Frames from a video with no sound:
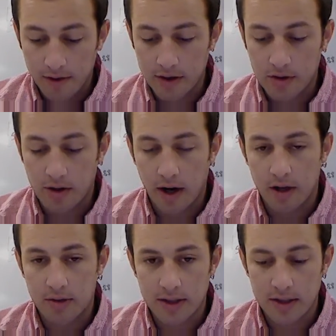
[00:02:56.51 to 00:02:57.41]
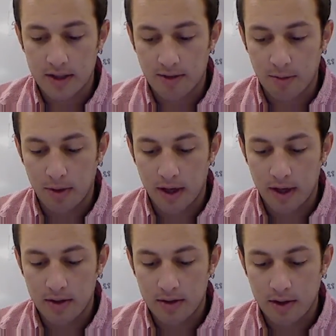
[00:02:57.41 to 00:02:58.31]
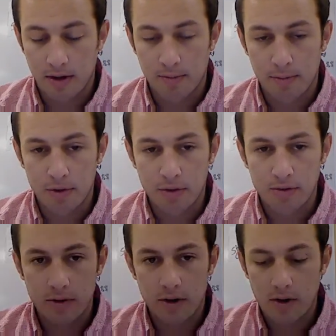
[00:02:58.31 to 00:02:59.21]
physical characteristics of a product are improved.